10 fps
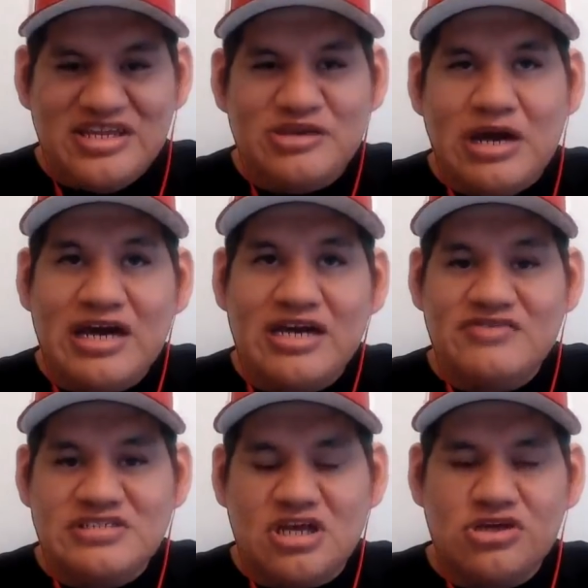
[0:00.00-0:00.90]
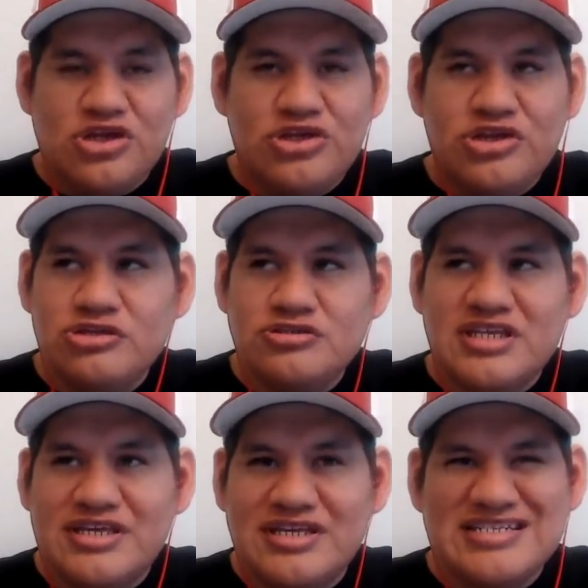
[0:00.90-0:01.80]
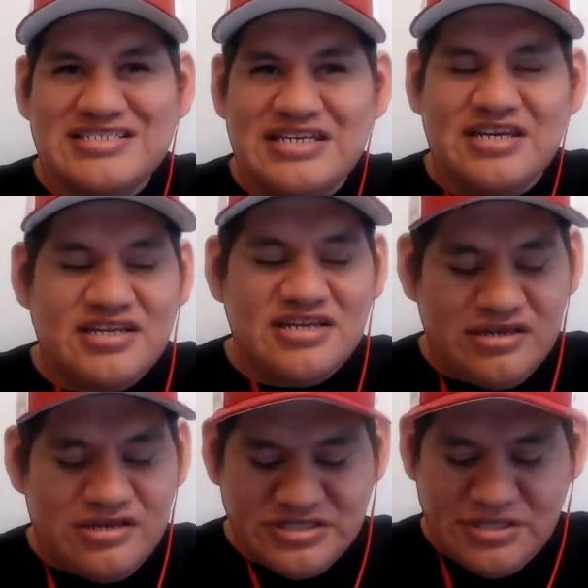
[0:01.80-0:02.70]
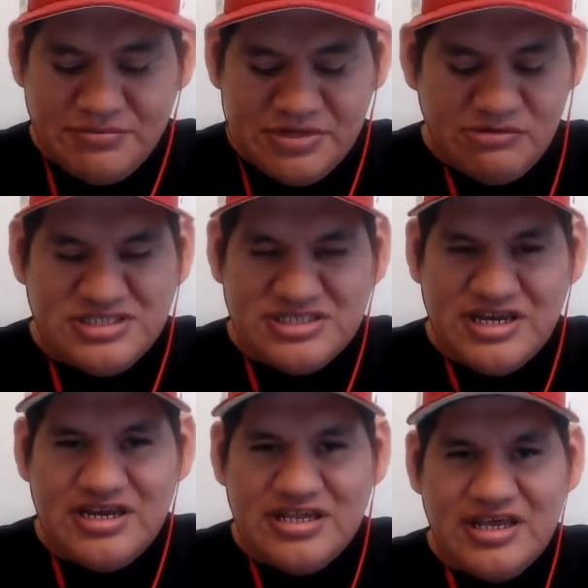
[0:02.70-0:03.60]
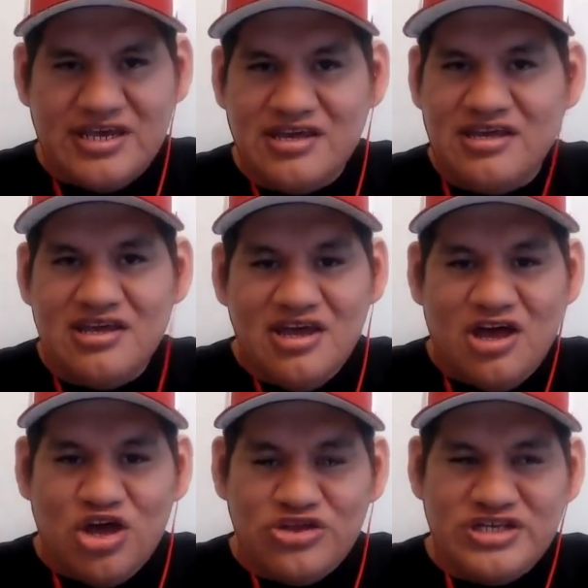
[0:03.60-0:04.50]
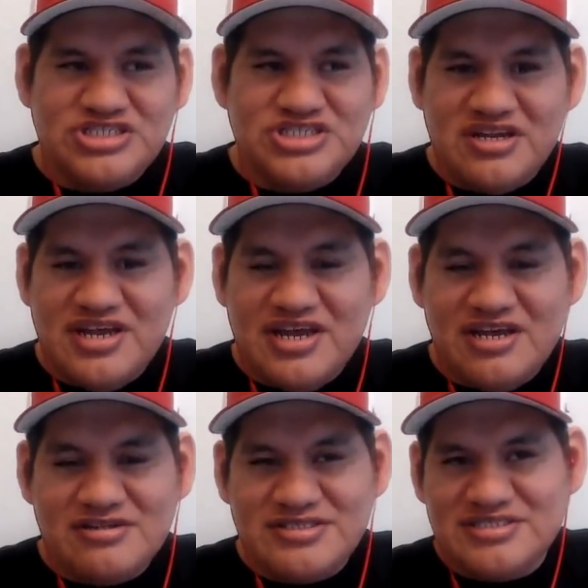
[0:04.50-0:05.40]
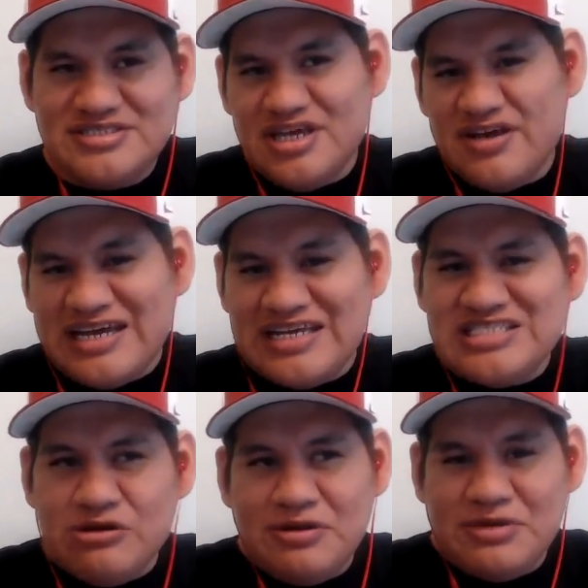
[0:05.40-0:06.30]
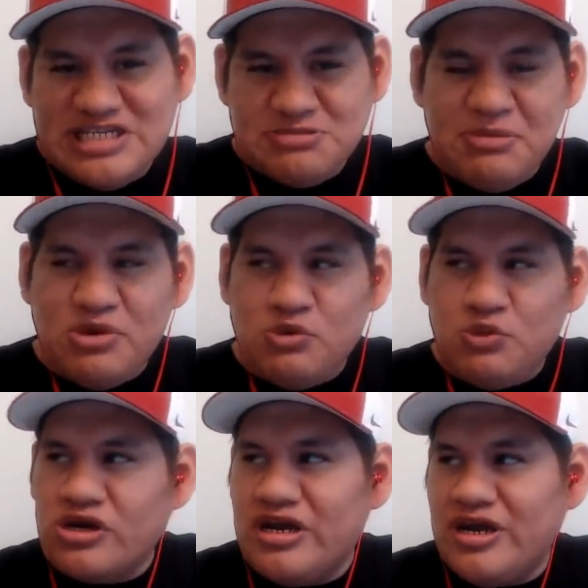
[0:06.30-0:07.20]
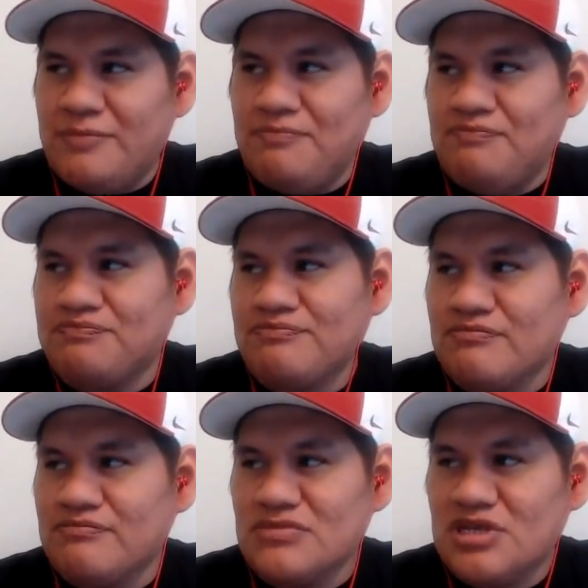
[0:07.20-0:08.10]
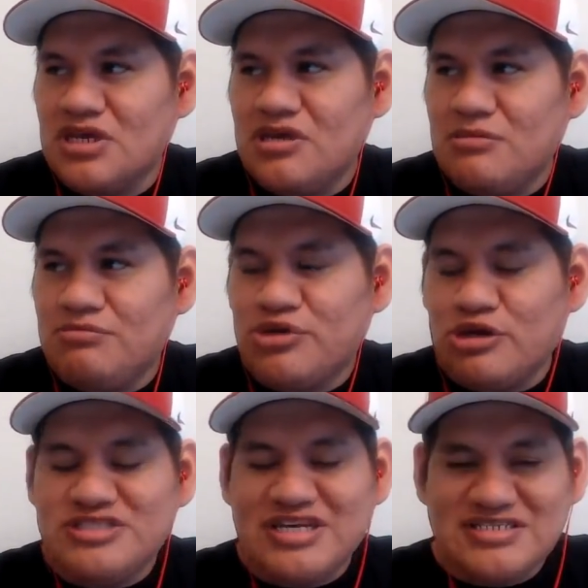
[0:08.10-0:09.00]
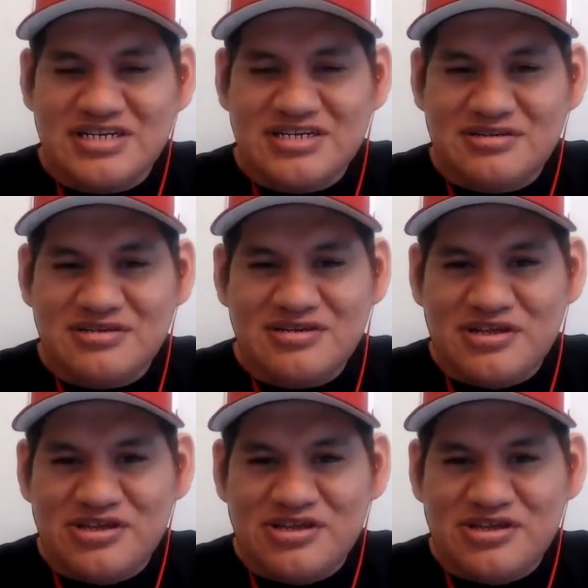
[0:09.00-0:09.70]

and I even saw it on the news. I think like CNN or something was saying like all these shutdowns and stuff. I guess they were. I guess people were. Um, protesting yeah,